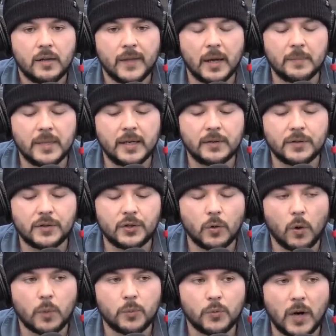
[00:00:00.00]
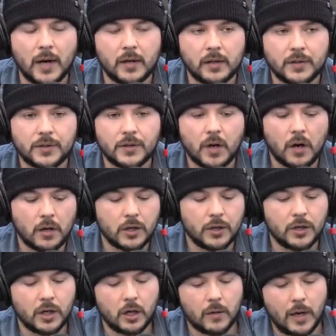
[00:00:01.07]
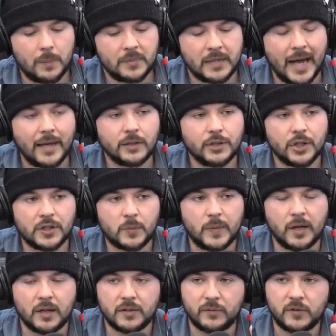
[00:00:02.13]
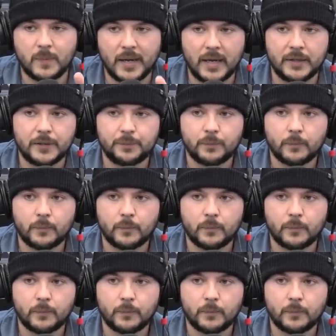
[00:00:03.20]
That means your products are going to go up not just because of demand,